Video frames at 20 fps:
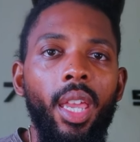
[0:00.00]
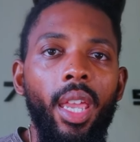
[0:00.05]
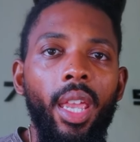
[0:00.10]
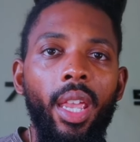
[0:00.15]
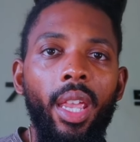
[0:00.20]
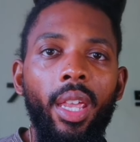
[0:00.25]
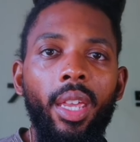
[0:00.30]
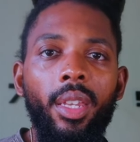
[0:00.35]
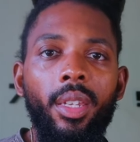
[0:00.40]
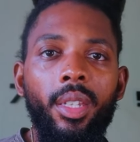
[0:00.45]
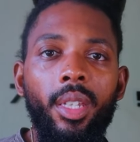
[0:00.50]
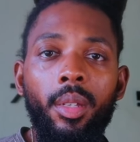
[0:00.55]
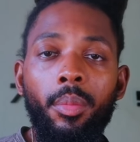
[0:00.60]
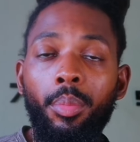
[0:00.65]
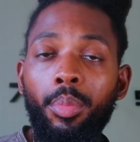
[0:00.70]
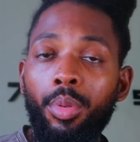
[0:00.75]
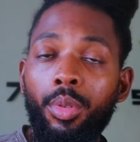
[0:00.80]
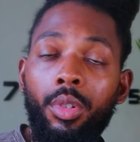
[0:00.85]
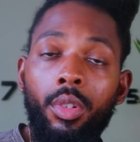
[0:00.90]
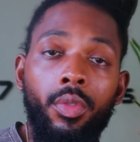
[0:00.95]
and
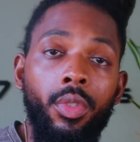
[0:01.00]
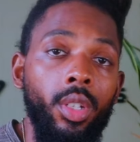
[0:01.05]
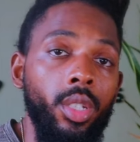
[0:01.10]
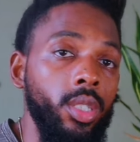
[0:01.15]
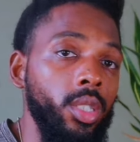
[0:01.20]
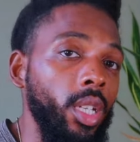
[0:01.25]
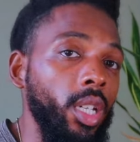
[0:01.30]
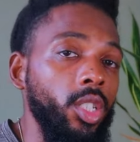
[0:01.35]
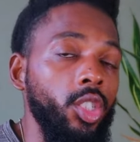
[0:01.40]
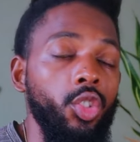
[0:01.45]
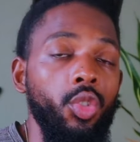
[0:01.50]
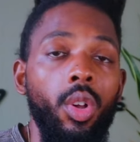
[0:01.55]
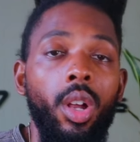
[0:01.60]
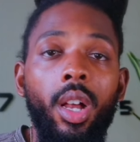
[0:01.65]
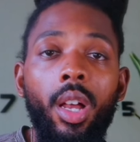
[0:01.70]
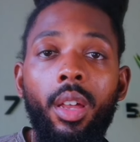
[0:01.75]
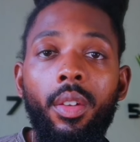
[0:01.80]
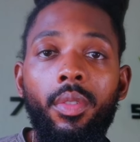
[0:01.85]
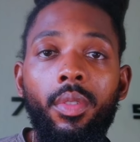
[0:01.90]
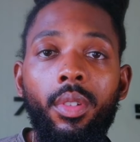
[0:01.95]
improve your sex
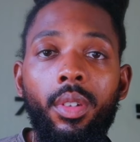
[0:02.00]
drive,